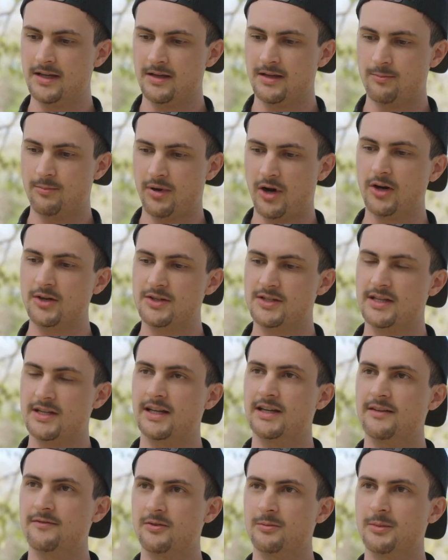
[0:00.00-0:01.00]
parse
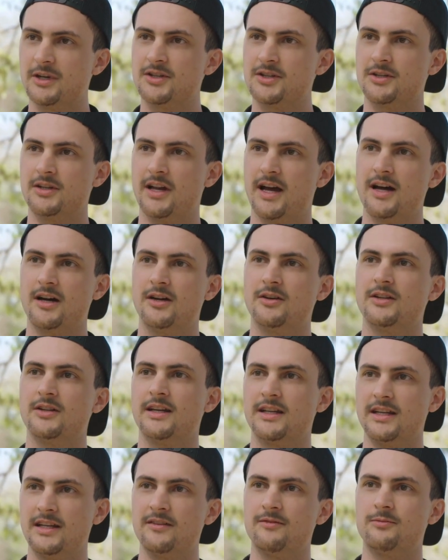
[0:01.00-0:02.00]
that information out
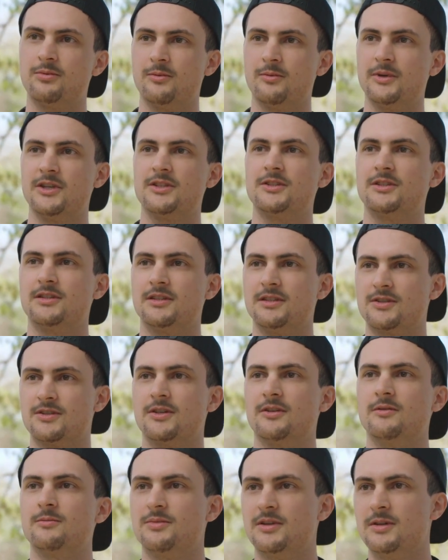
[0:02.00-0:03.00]
and give permission to
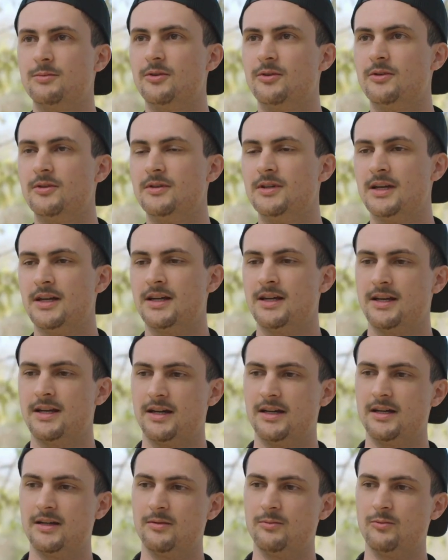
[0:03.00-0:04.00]
certain people,
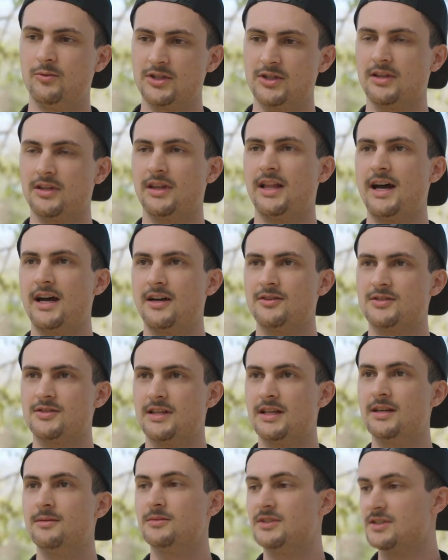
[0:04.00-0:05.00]
which allows
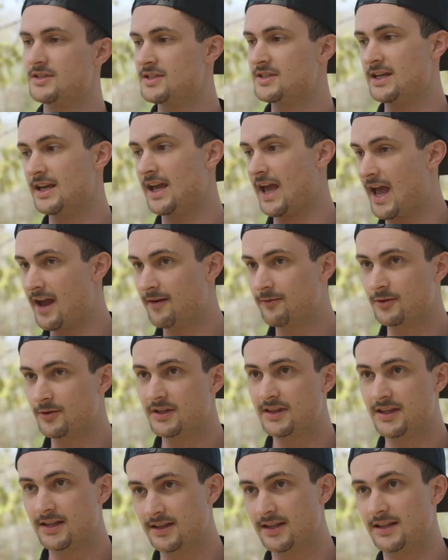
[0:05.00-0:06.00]
them to see
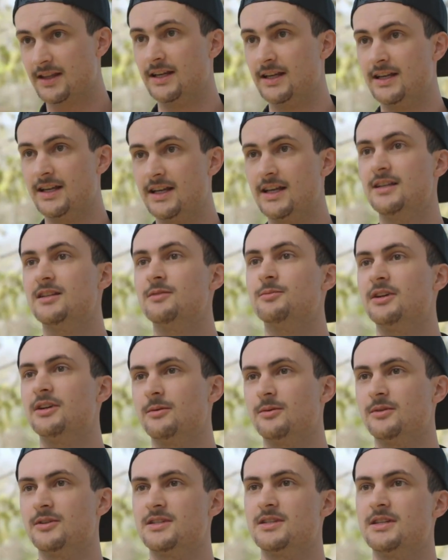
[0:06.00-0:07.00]
everything that they need to be
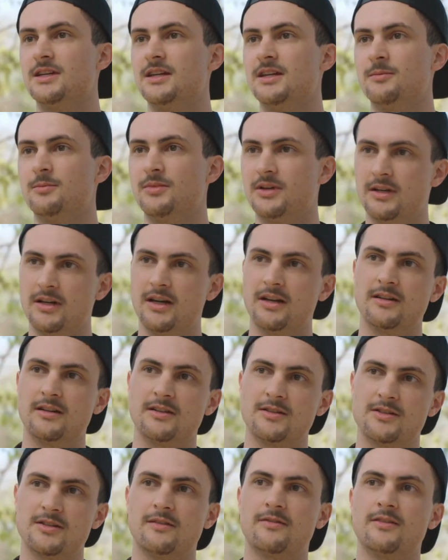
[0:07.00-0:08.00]
able to see, but none
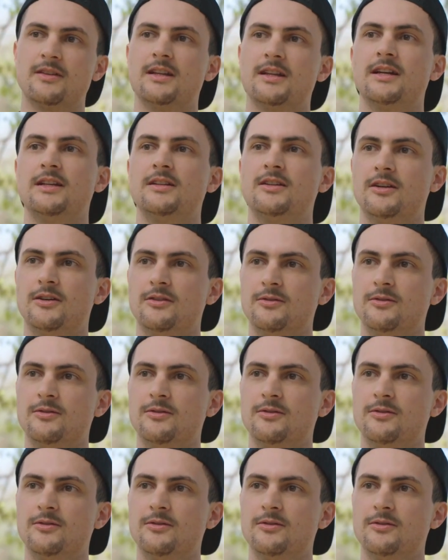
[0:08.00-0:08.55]
of the stuff that they don't.